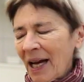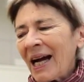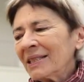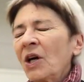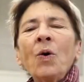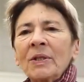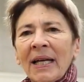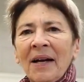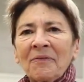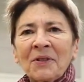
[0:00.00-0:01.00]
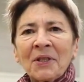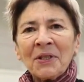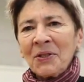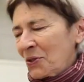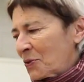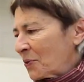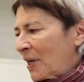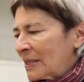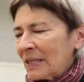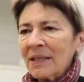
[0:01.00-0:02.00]
I don't have to
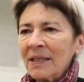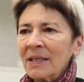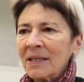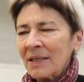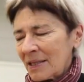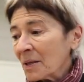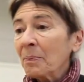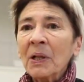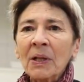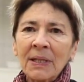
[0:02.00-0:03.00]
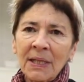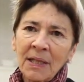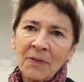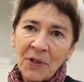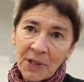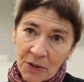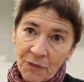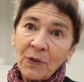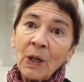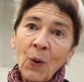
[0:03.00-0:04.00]
construct this stability of this
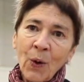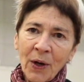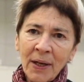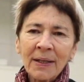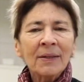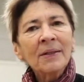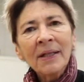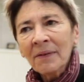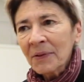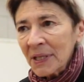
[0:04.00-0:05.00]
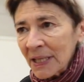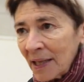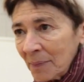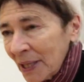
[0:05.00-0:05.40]
floor every time